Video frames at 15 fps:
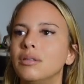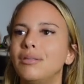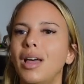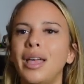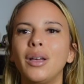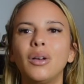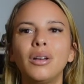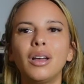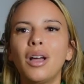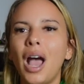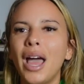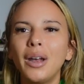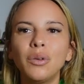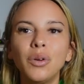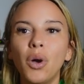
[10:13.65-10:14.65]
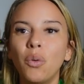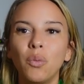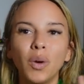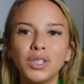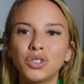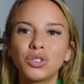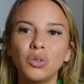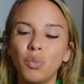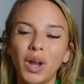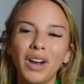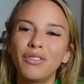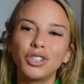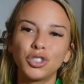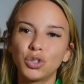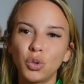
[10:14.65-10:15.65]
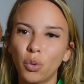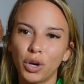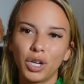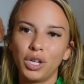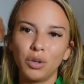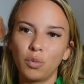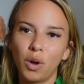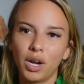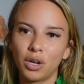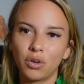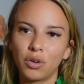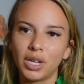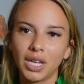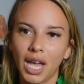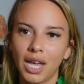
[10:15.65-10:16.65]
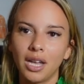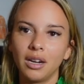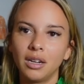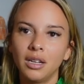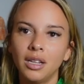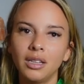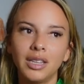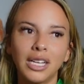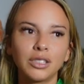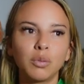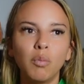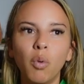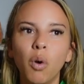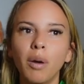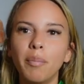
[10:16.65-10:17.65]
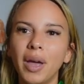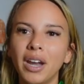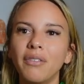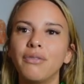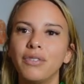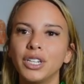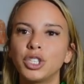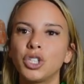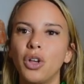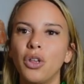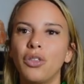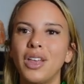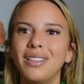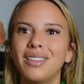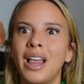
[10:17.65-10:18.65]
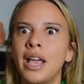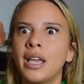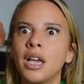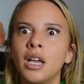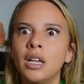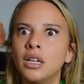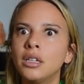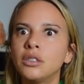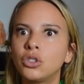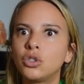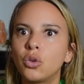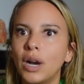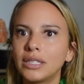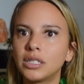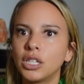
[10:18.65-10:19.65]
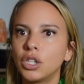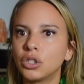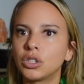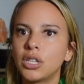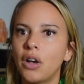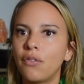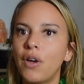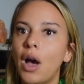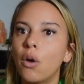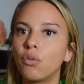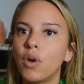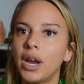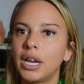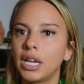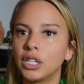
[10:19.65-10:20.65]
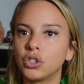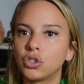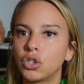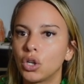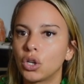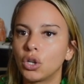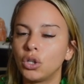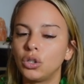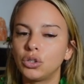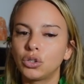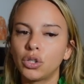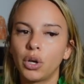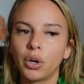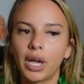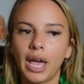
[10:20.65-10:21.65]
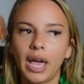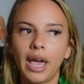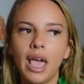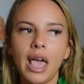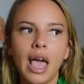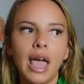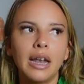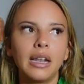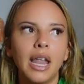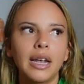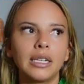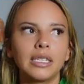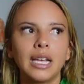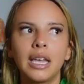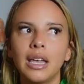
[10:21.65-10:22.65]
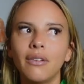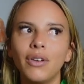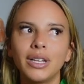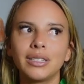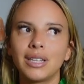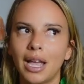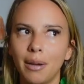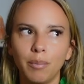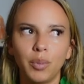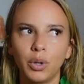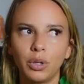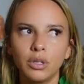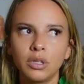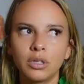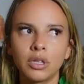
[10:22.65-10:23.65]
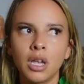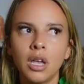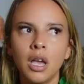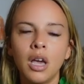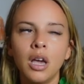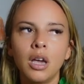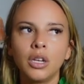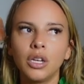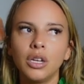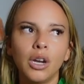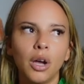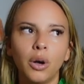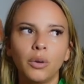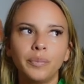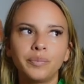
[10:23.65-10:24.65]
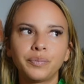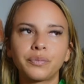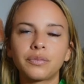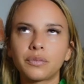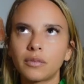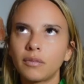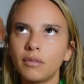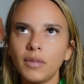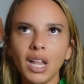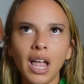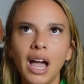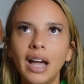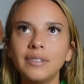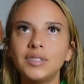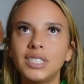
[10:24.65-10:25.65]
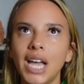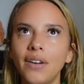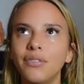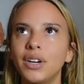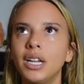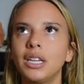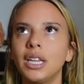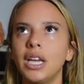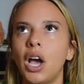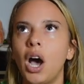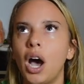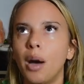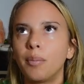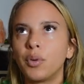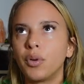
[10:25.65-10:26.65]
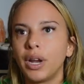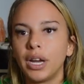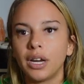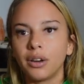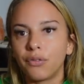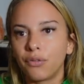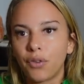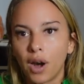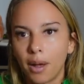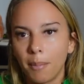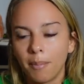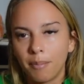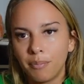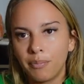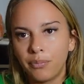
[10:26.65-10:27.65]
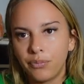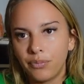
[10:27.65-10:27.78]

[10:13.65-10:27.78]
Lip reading: like, I don't know, whatever story you want to create that's more beneficial than like stressing yourself out running in circles, okay? And like, to give examples, you know, I've definitely operated from